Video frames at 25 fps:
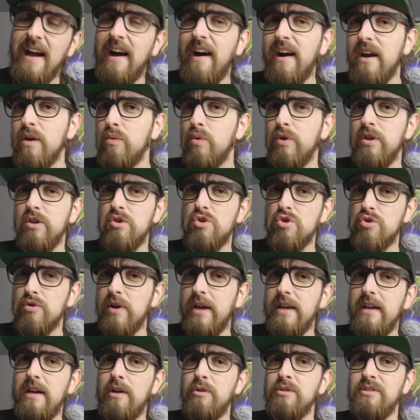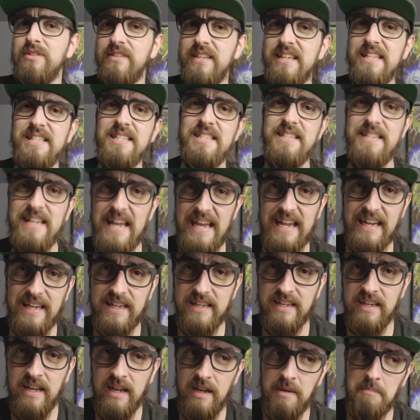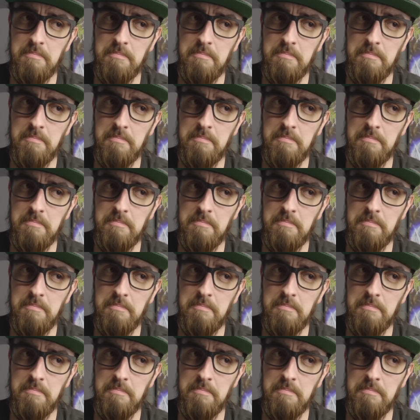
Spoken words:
I want to try out this deck,